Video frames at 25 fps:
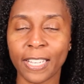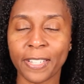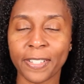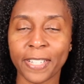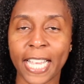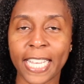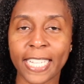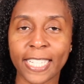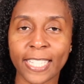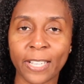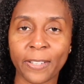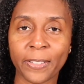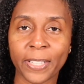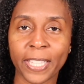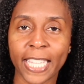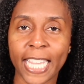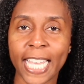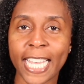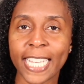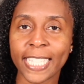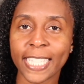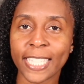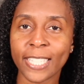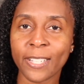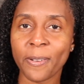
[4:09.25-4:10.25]
Okay, so
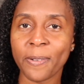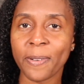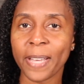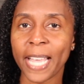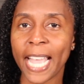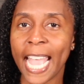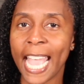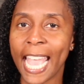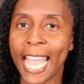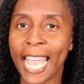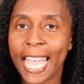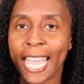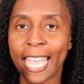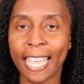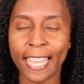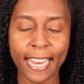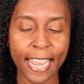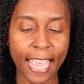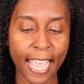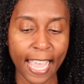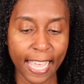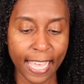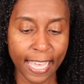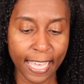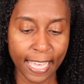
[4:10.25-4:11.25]
let's go
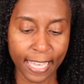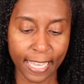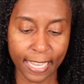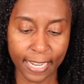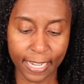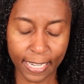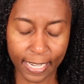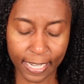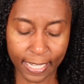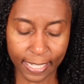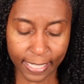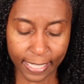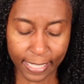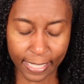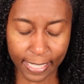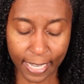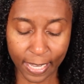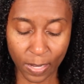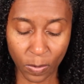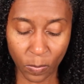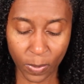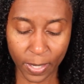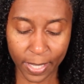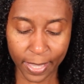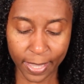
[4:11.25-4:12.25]
ahead and
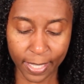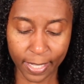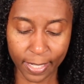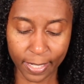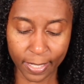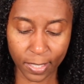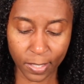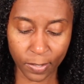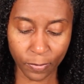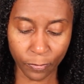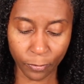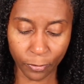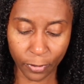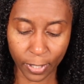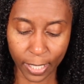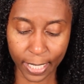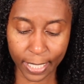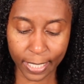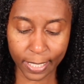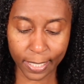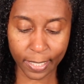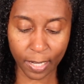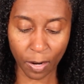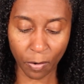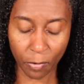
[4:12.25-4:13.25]
see what this
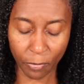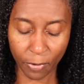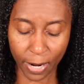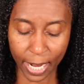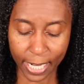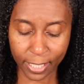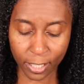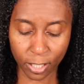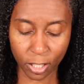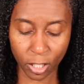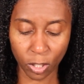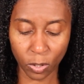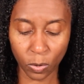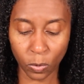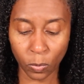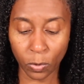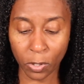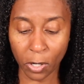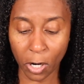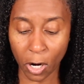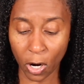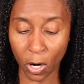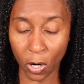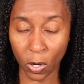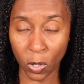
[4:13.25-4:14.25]
Frizz Rescue
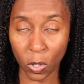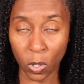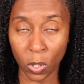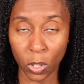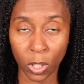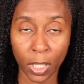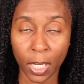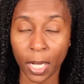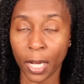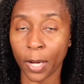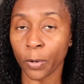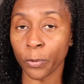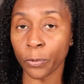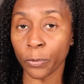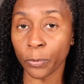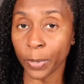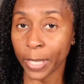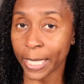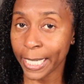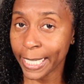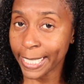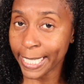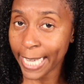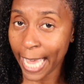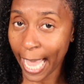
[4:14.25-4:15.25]
Curl
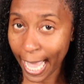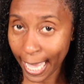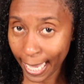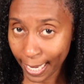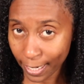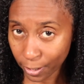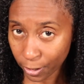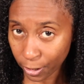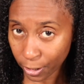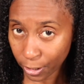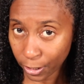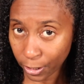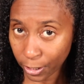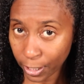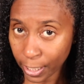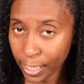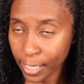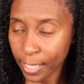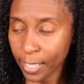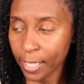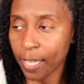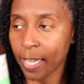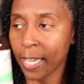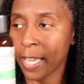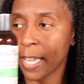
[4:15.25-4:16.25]
Retainer
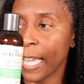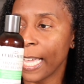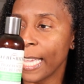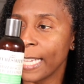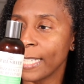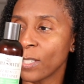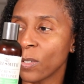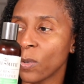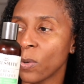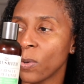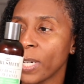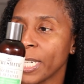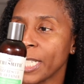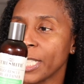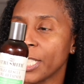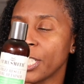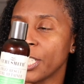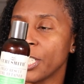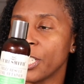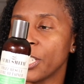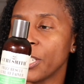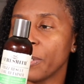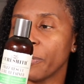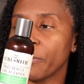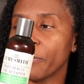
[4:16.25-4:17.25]
is going to
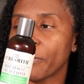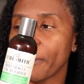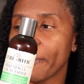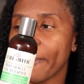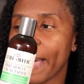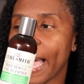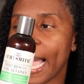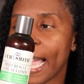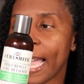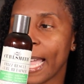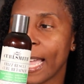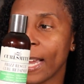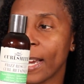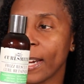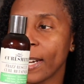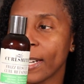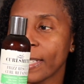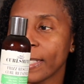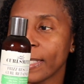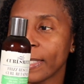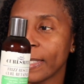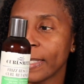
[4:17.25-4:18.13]
do for my hair.